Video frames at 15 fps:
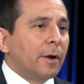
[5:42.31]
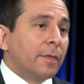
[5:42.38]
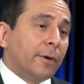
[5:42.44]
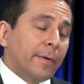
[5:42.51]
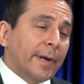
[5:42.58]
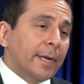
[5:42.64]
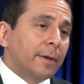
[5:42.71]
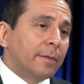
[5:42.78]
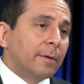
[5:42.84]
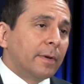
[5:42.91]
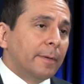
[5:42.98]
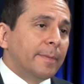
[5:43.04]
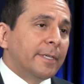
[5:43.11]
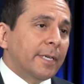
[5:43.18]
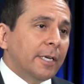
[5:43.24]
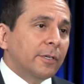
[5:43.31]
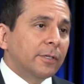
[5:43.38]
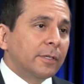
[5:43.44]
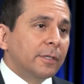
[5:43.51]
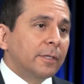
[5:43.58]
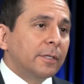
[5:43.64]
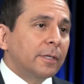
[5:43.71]
Are there any other
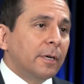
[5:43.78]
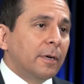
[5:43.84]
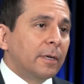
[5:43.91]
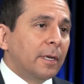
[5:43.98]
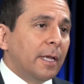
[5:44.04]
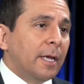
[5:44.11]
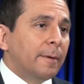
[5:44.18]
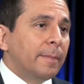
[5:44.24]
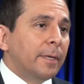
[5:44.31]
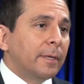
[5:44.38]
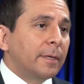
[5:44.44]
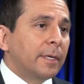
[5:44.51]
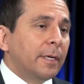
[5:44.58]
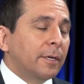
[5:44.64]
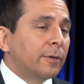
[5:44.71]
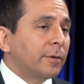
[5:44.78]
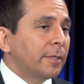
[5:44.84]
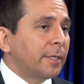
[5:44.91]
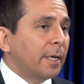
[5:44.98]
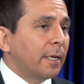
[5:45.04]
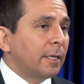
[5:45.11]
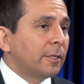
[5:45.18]
limitations on liability under
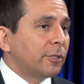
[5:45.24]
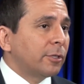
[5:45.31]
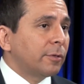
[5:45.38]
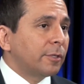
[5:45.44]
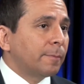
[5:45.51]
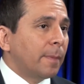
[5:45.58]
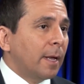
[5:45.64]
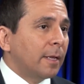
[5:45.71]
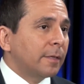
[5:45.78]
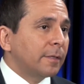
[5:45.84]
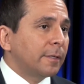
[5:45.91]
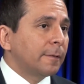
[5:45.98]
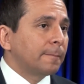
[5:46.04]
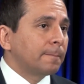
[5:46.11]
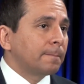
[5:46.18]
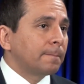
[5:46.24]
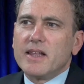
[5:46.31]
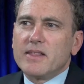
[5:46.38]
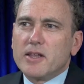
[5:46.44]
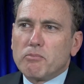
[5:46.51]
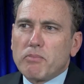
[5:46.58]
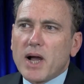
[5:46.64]
a title insurance policy?
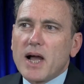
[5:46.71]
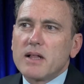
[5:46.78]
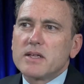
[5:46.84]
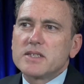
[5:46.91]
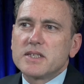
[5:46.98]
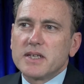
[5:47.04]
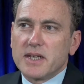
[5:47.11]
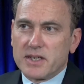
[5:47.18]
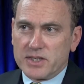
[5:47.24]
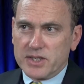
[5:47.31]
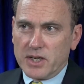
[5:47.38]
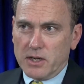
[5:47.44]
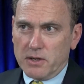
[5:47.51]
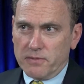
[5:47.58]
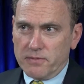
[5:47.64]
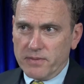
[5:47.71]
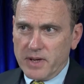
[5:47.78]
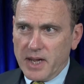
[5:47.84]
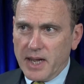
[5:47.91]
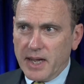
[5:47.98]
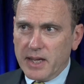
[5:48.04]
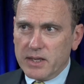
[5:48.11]
The policy itself
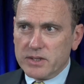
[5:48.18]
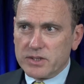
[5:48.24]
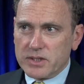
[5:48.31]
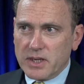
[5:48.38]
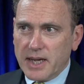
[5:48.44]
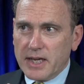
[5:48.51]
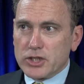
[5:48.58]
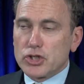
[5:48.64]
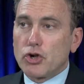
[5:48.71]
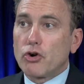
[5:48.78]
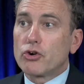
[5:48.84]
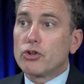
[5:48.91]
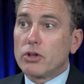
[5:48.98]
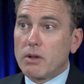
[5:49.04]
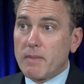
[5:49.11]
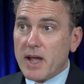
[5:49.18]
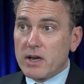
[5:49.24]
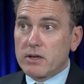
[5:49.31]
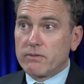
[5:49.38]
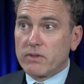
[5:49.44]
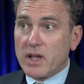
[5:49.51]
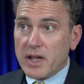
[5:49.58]
has a total
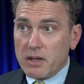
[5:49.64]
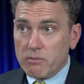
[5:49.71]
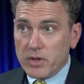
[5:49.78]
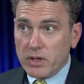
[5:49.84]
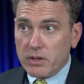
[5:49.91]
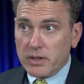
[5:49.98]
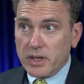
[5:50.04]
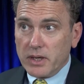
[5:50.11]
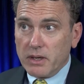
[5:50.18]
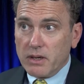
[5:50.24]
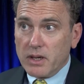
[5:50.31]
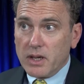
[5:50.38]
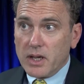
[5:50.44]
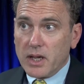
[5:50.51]
amount of liability,